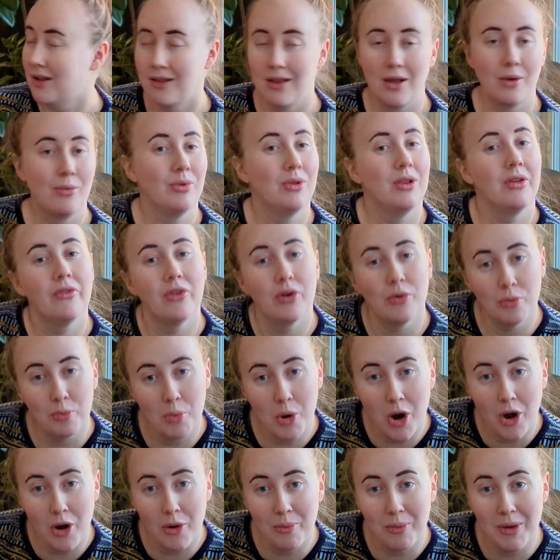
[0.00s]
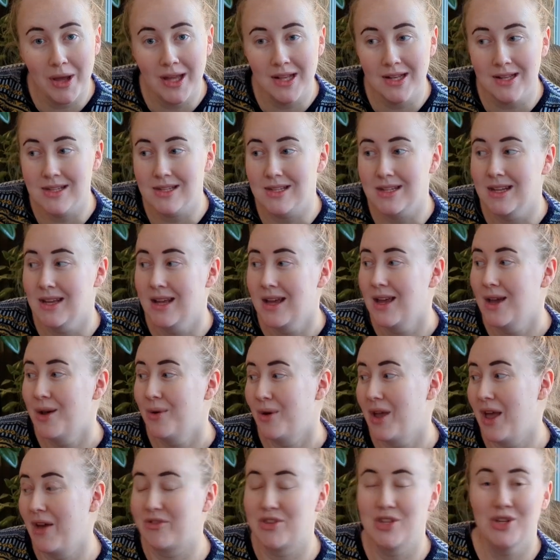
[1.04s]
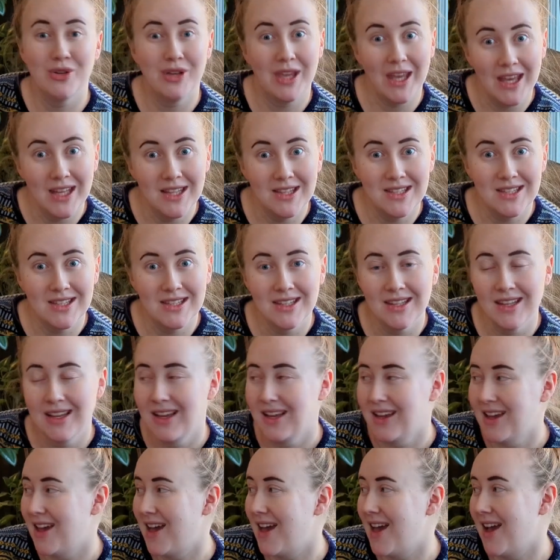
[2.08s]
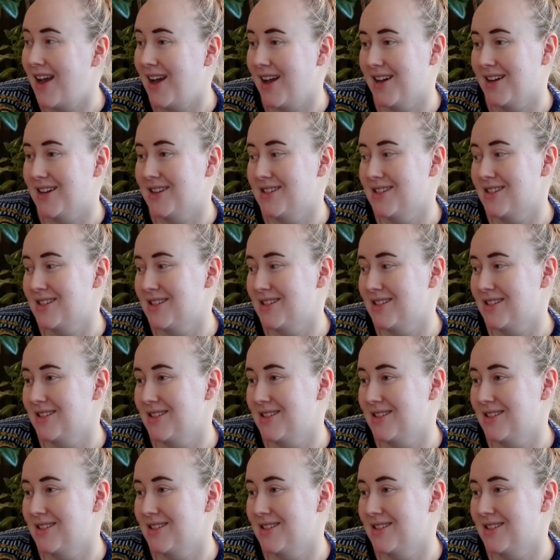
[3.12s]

Like, we live in an apartment, we have 2 kids, and